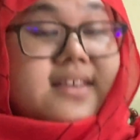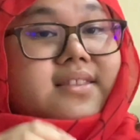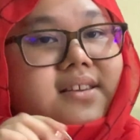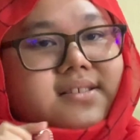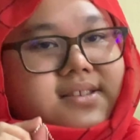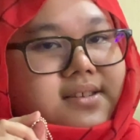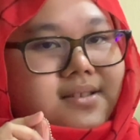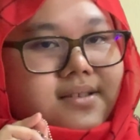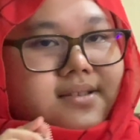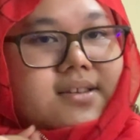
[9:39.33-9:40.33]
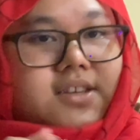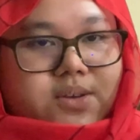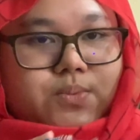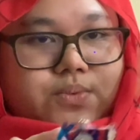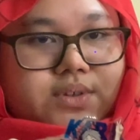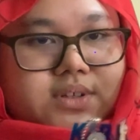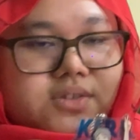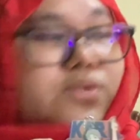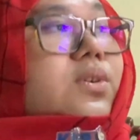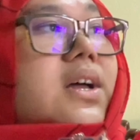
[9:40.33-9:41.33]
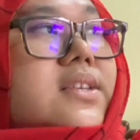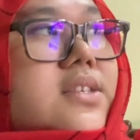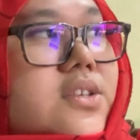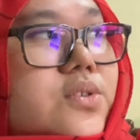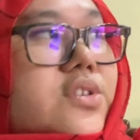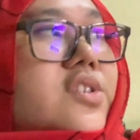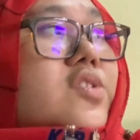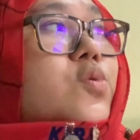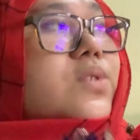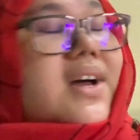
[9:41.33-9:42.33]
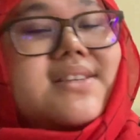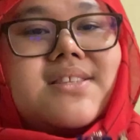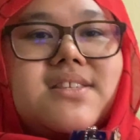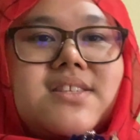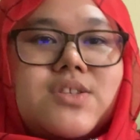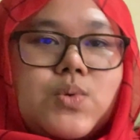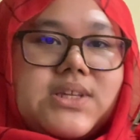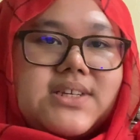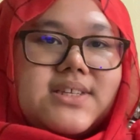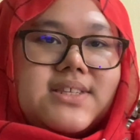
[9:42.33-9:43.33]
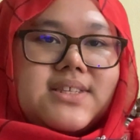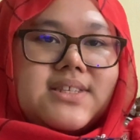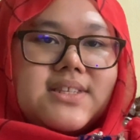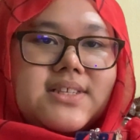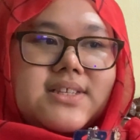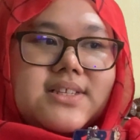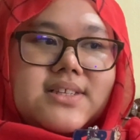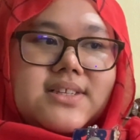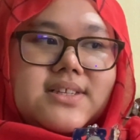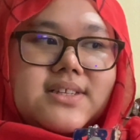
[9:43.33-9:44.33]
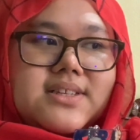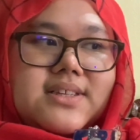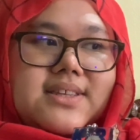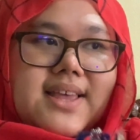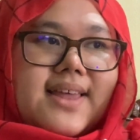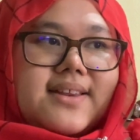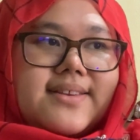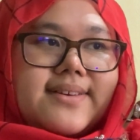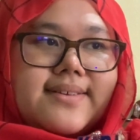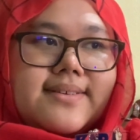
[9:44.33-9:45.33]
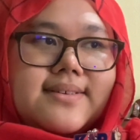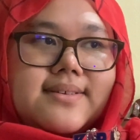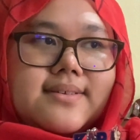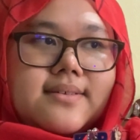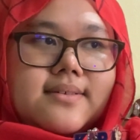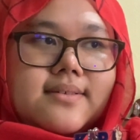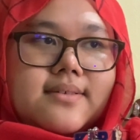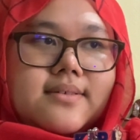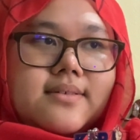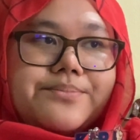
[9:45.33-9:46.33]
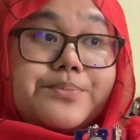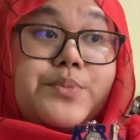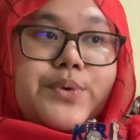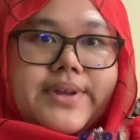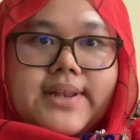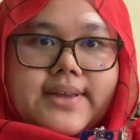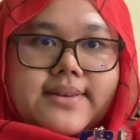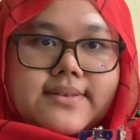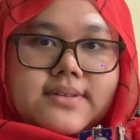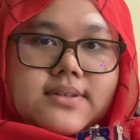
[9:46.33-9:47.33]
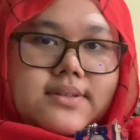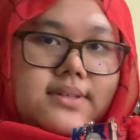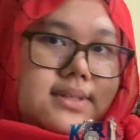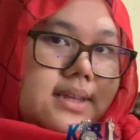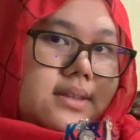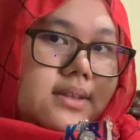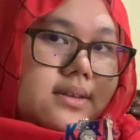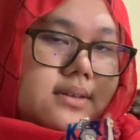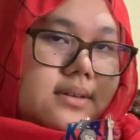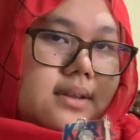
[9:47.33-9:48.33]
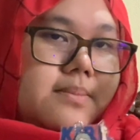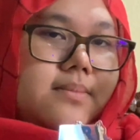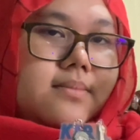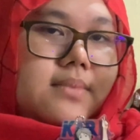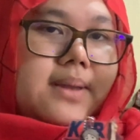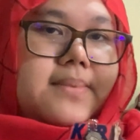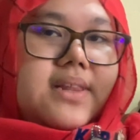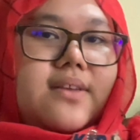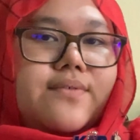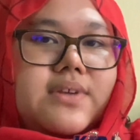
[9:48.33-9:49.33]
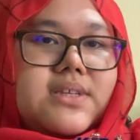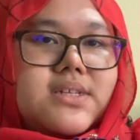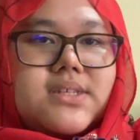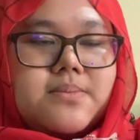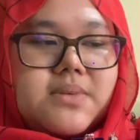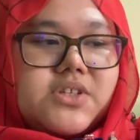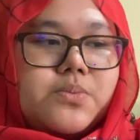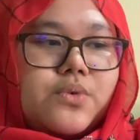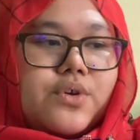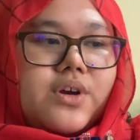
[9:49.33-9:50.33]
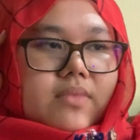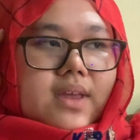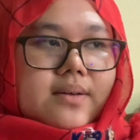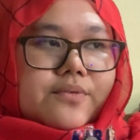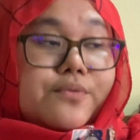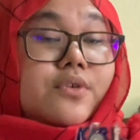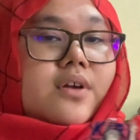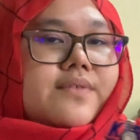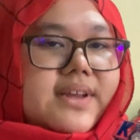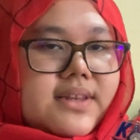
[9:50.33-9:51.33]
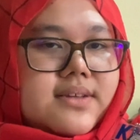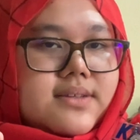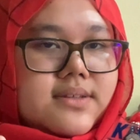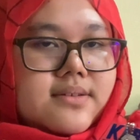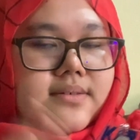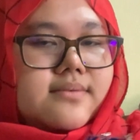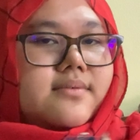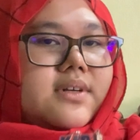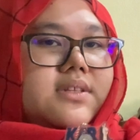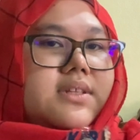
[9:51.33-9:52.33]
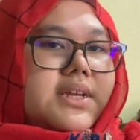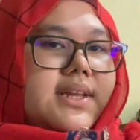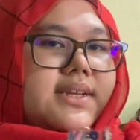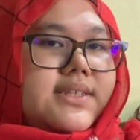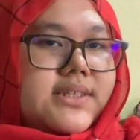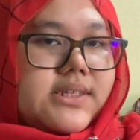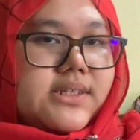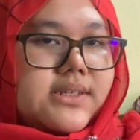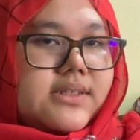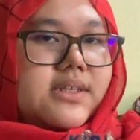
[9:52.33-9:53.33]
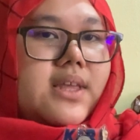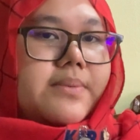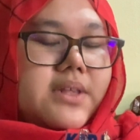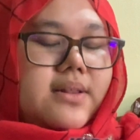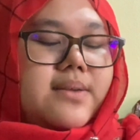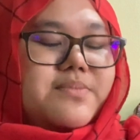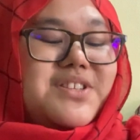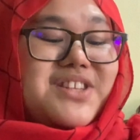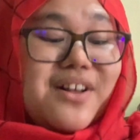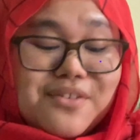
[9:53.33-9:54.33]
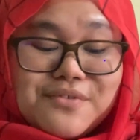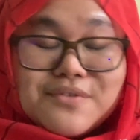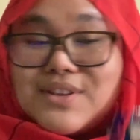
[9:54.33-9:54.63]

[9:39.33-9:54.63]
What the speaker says: this is cute. Suga is cute. Suga is the sweetest yet brilliant setter. I believe he is much more full of ideas rather than Daichi, the captain himself.